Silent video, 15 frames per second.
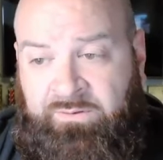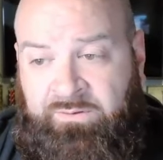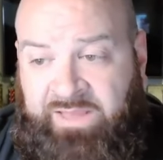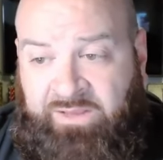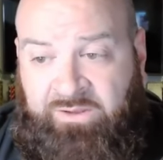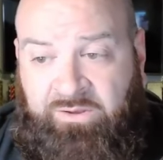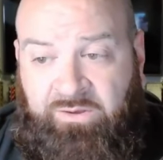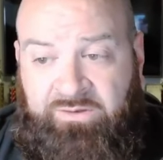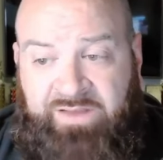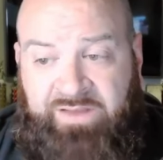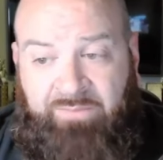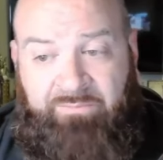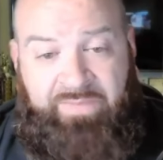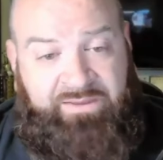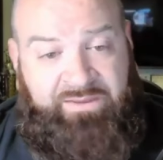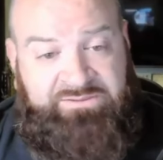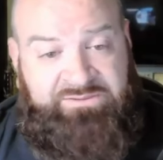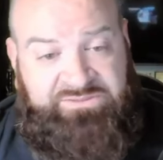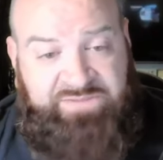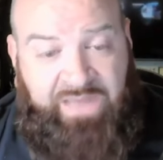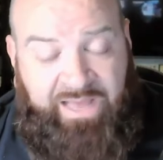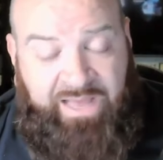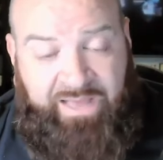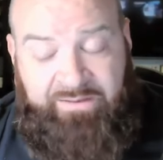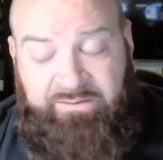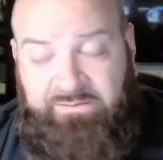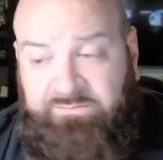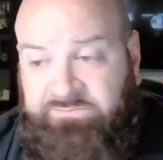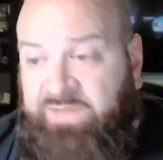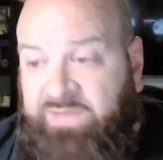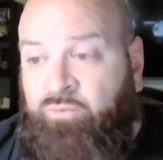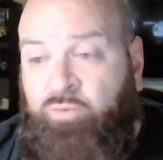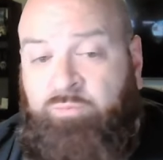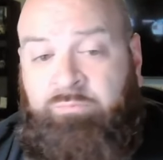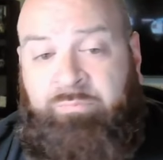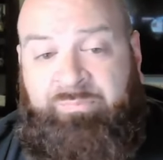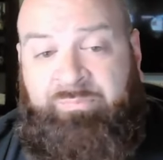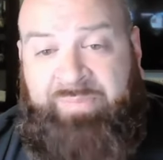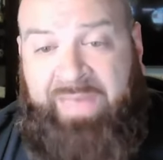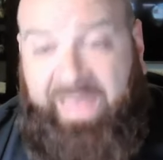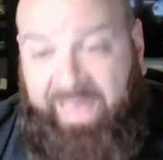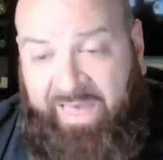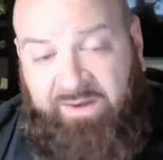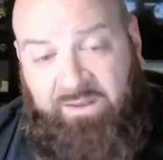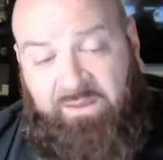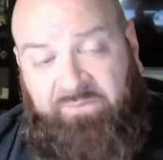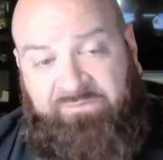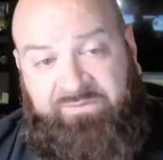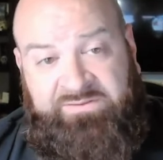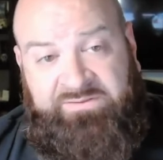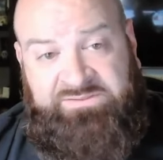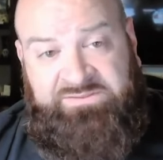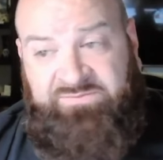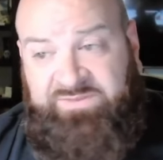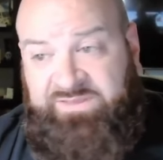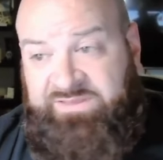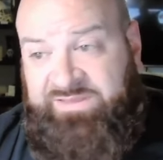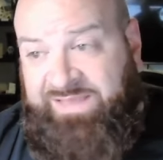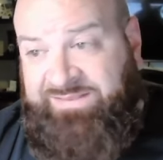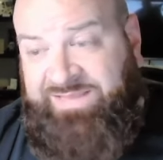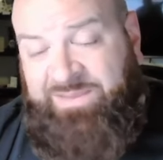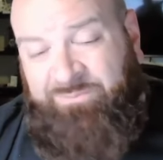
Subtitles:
They could not make a shot. They were bad offensively, yet